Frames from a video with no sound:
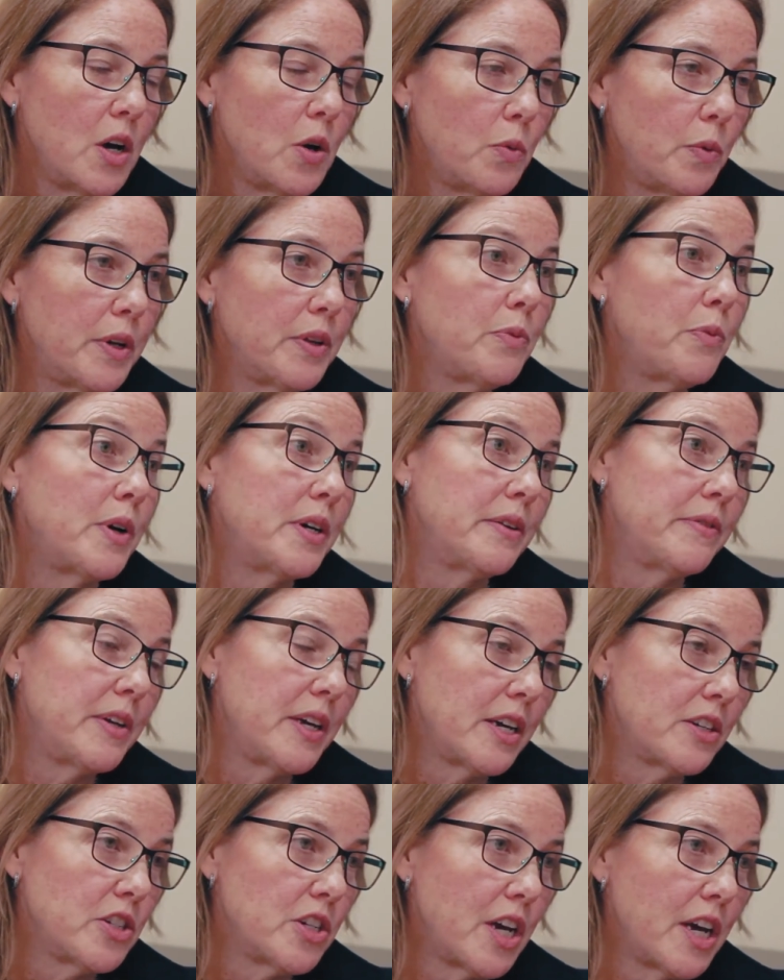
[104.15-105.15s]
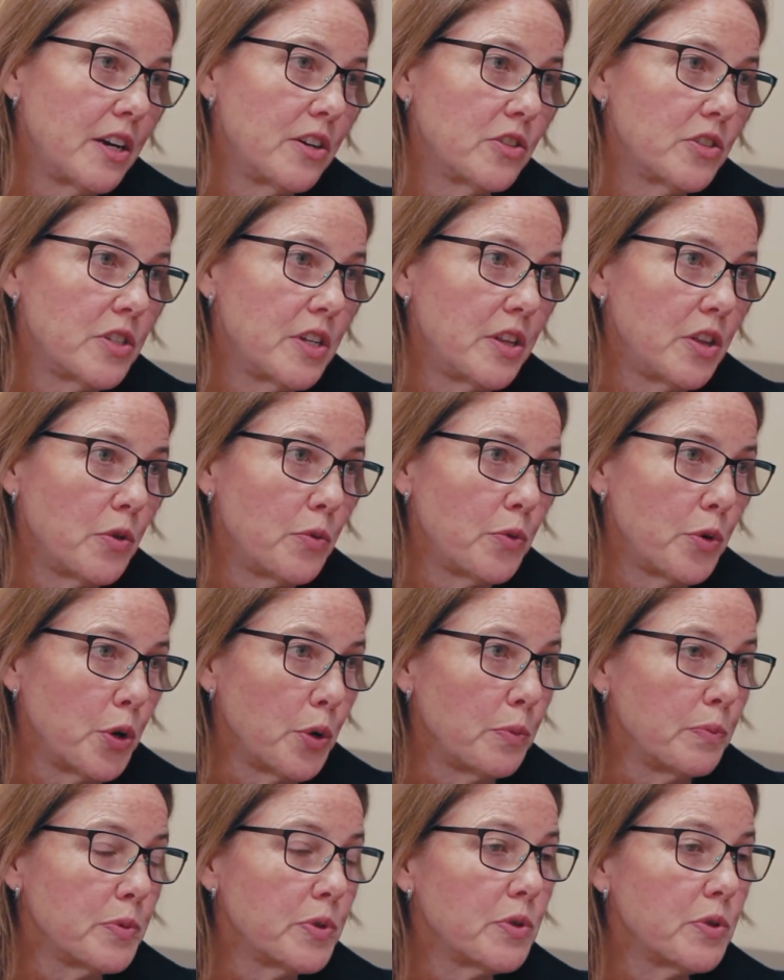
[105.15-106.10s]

with one of the educators in the room.